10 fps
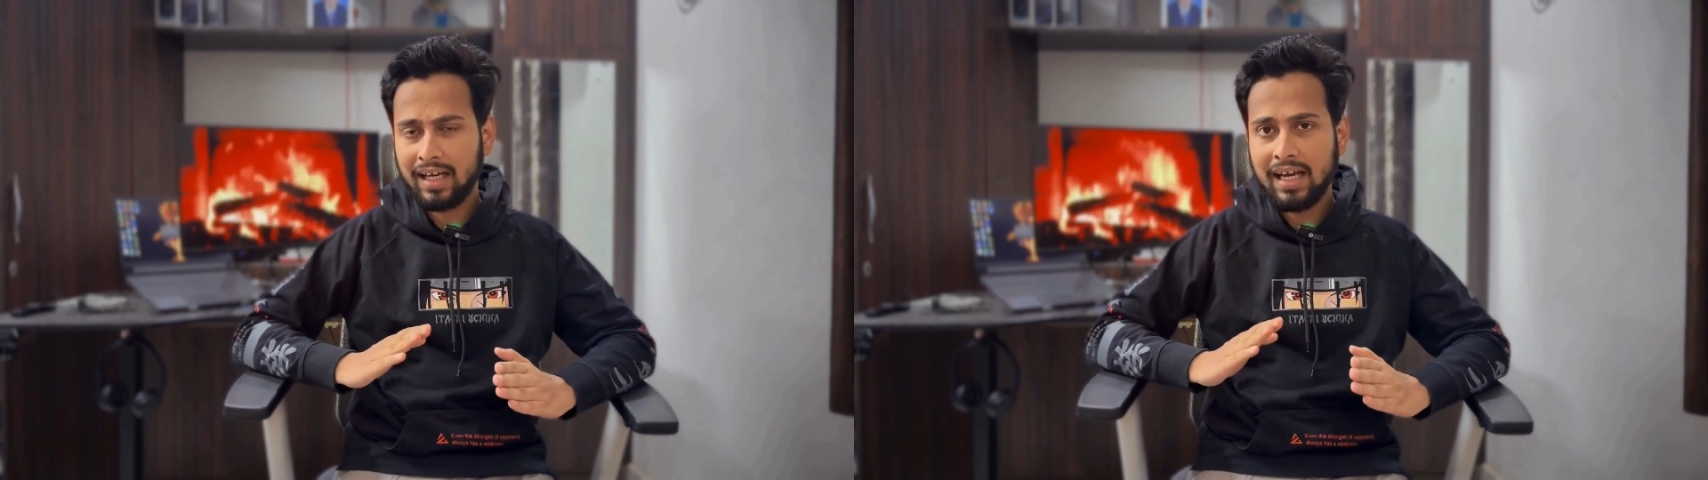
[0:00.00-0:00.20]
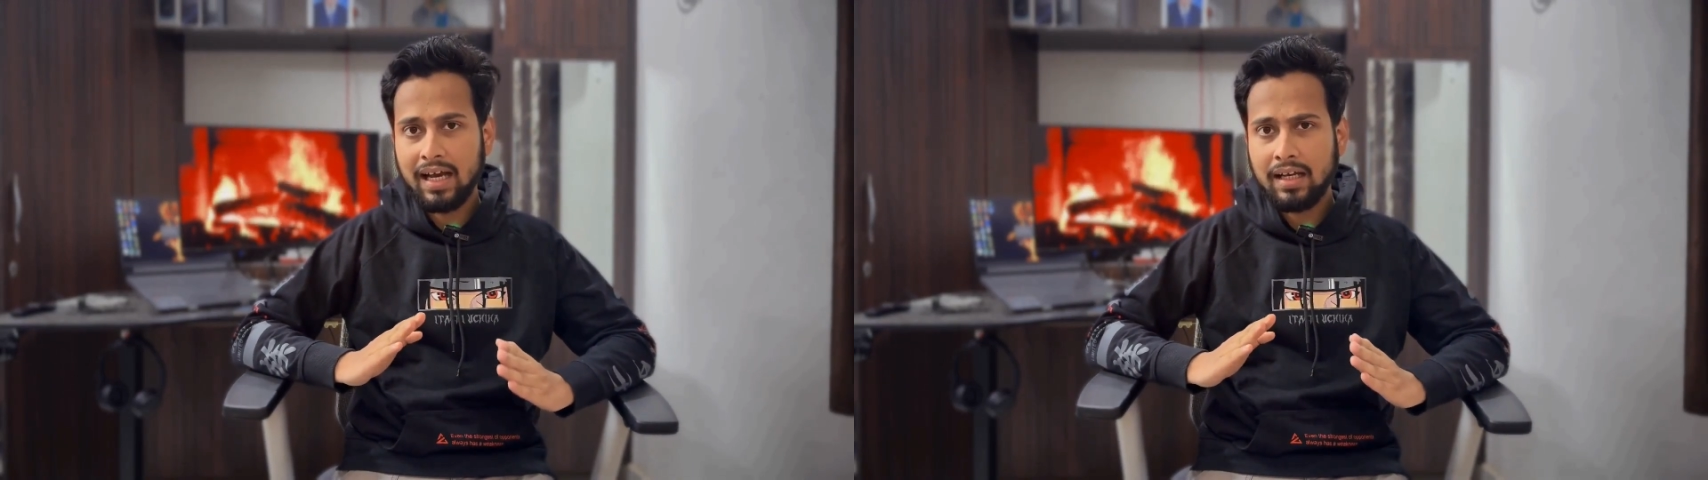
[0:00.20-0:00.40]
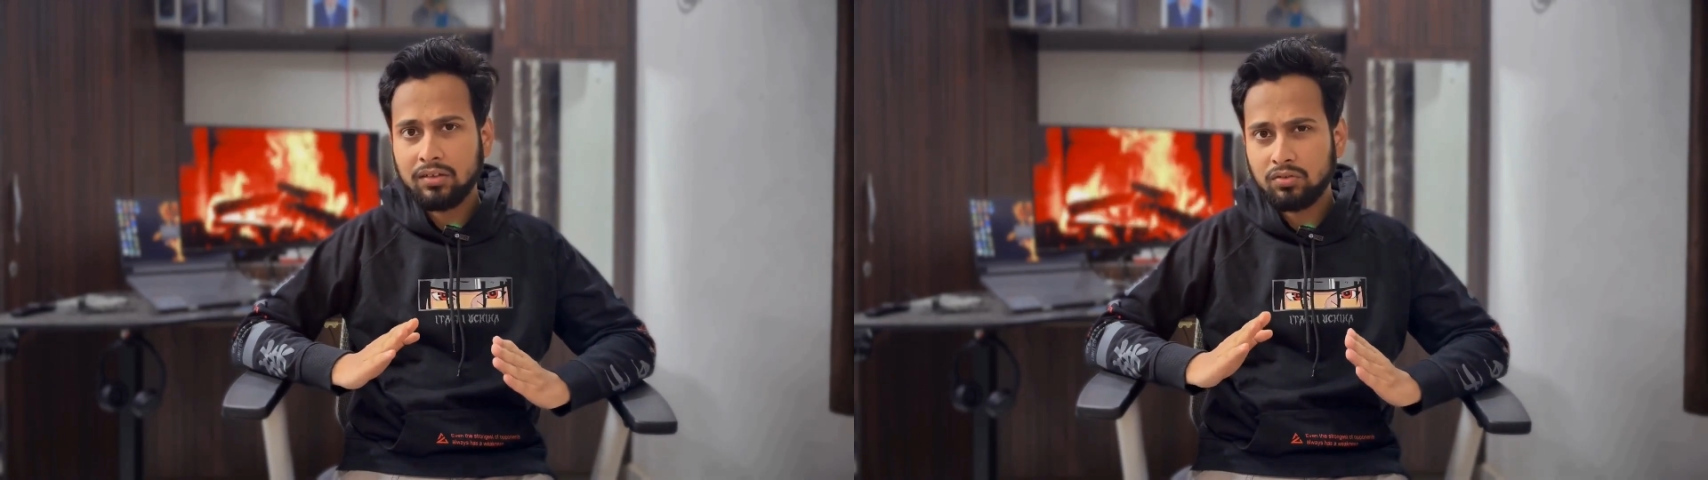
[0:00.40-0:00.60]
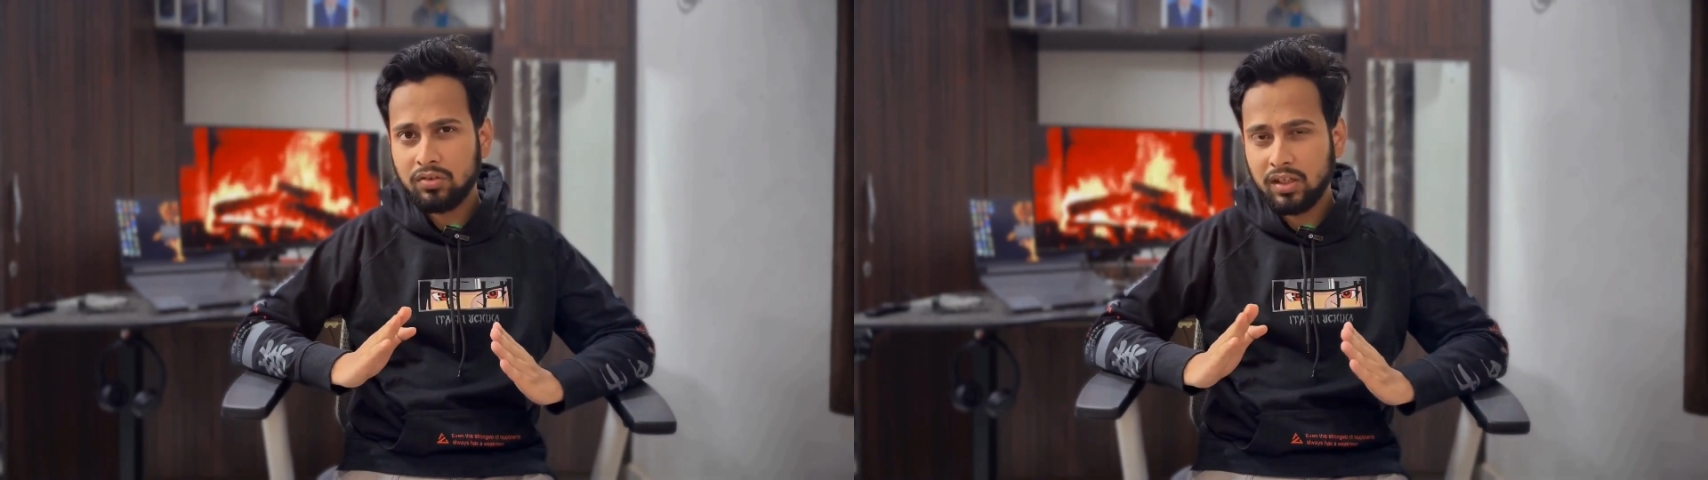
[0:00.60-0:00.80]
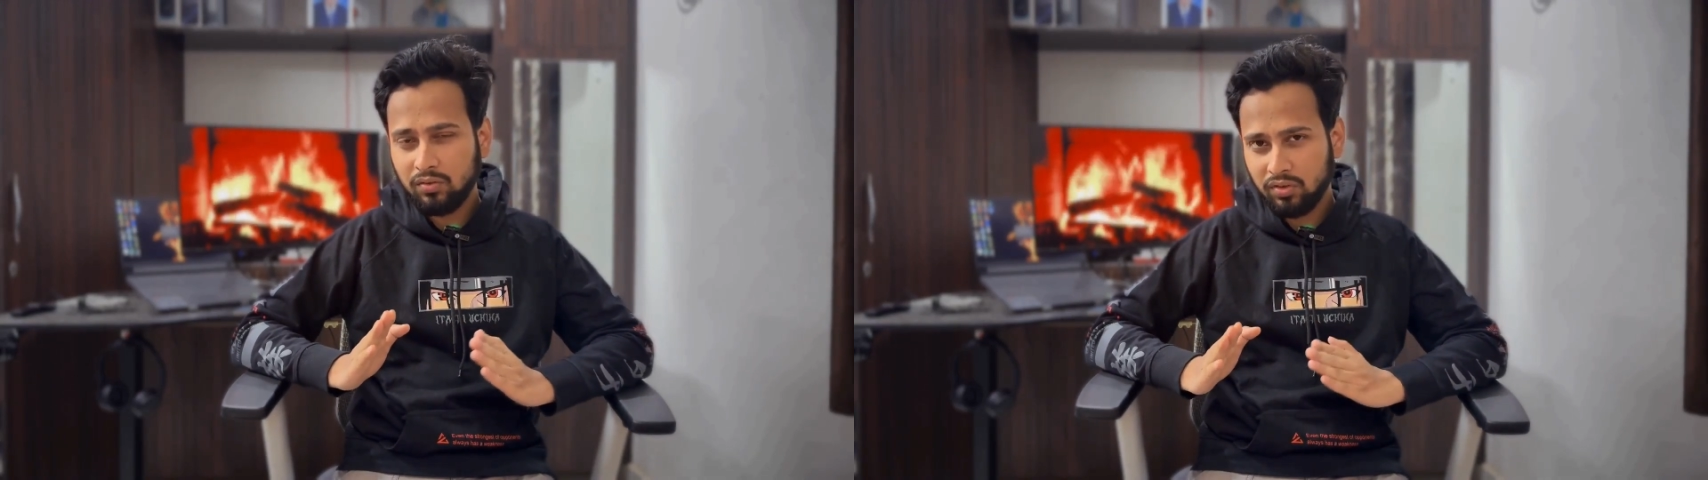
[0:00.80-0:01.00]
AI to
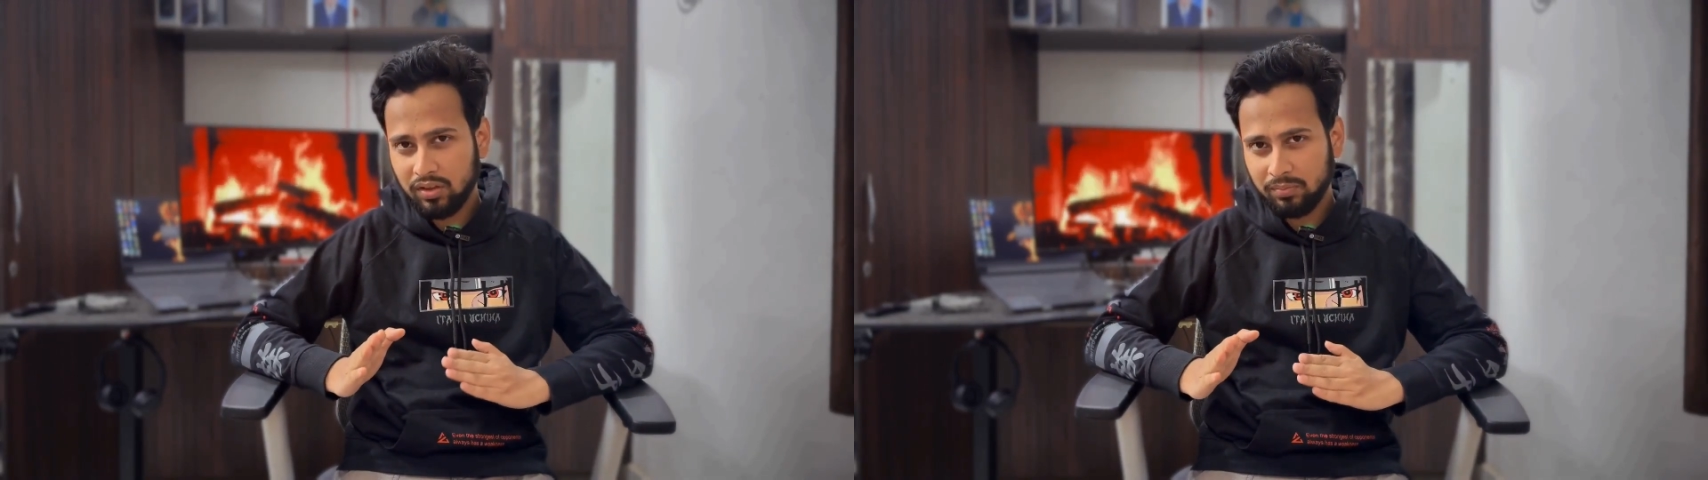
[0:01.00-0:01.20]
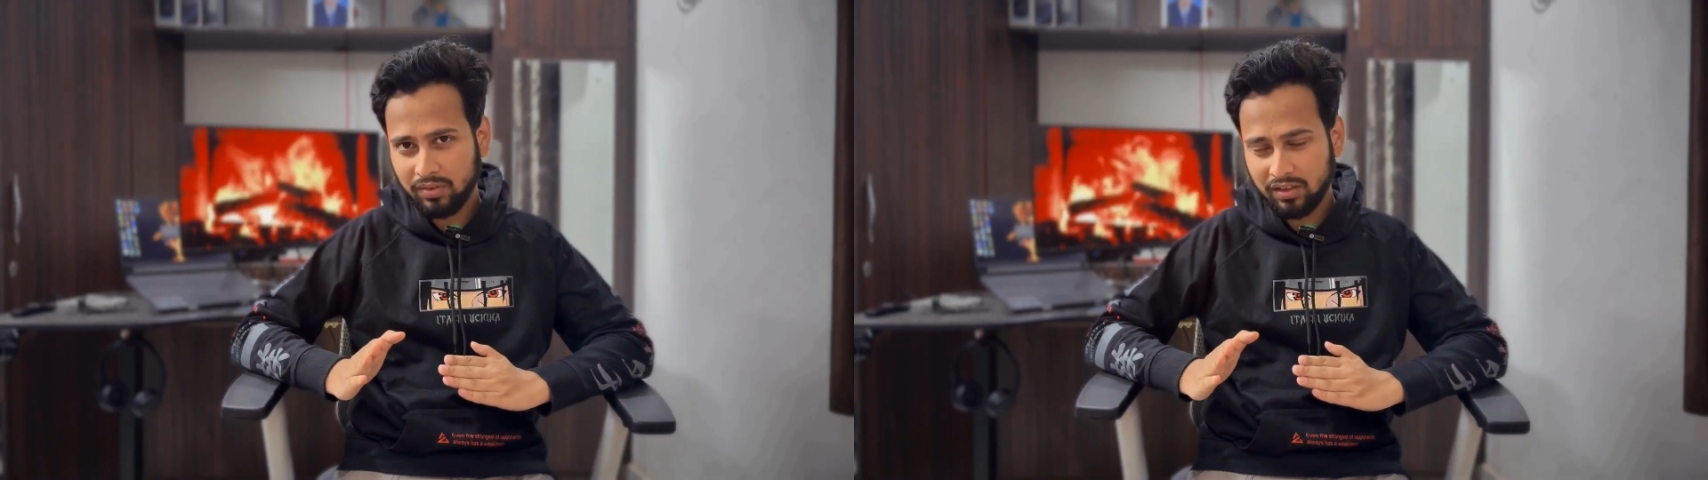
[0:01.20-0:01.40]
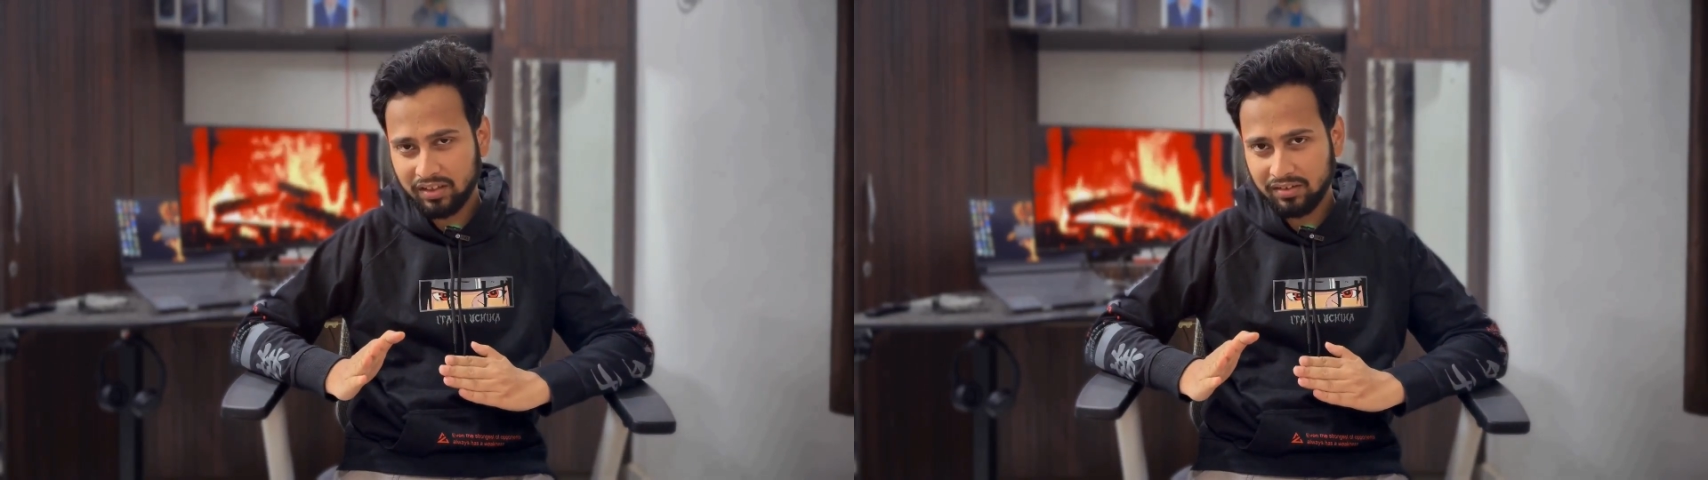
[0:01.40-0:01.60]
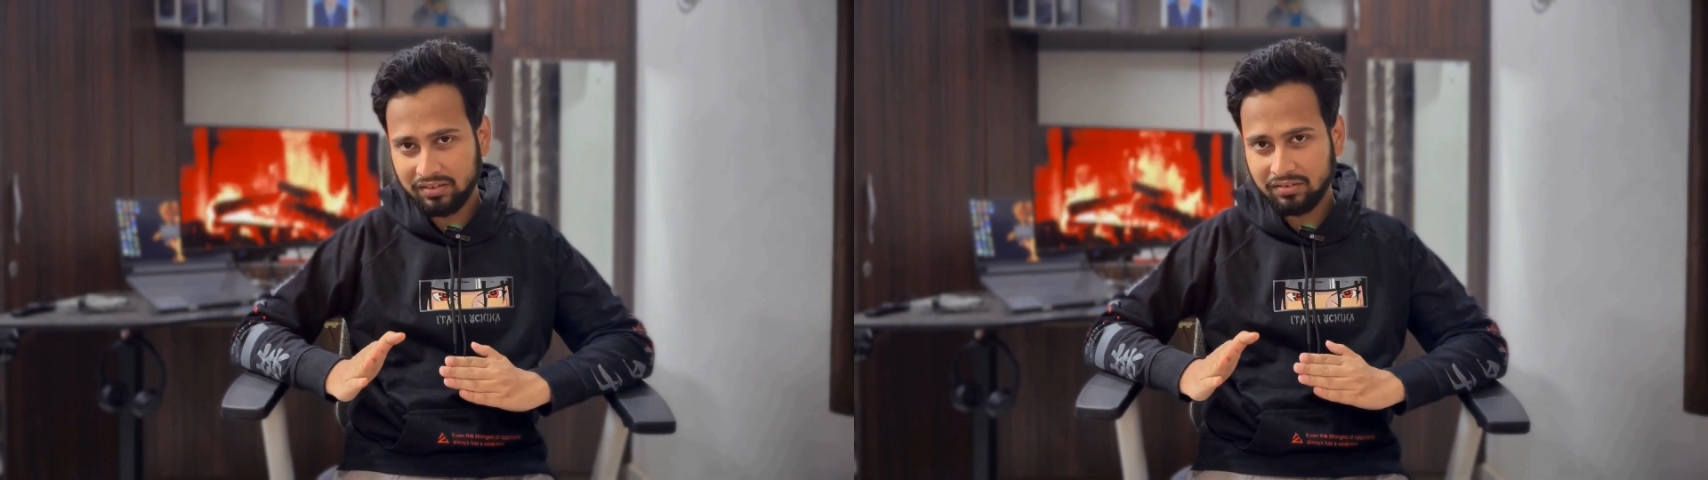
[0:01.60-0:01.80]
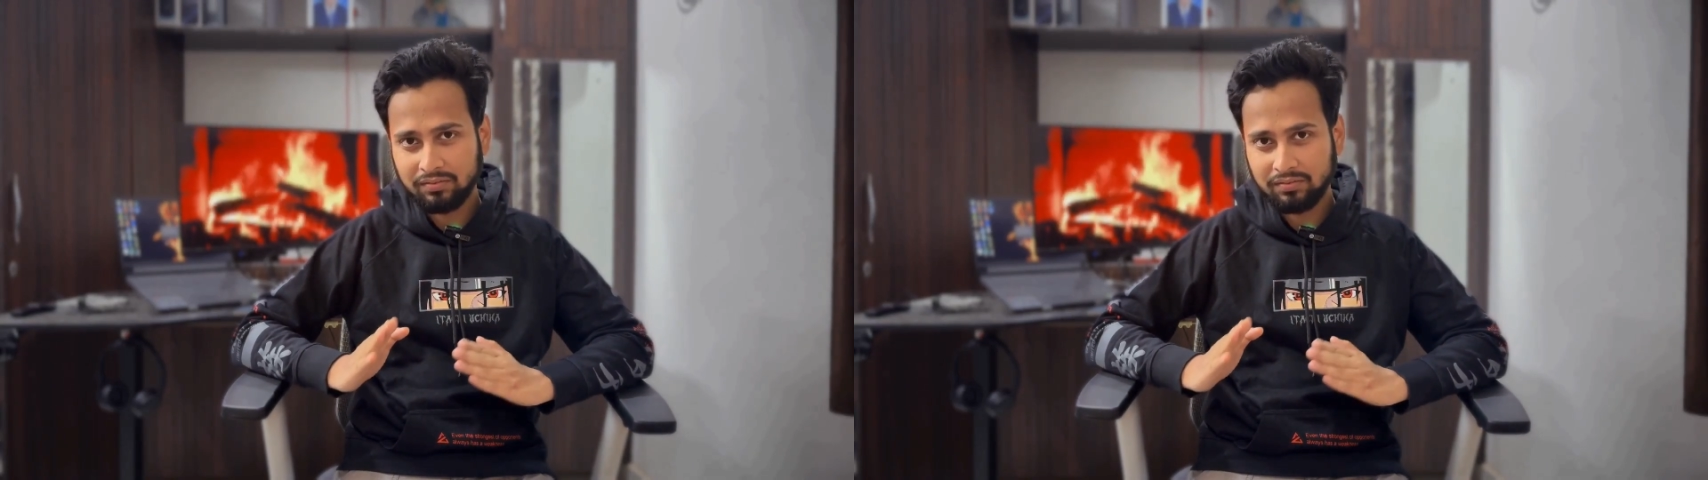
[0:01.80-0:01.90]
real-world projects.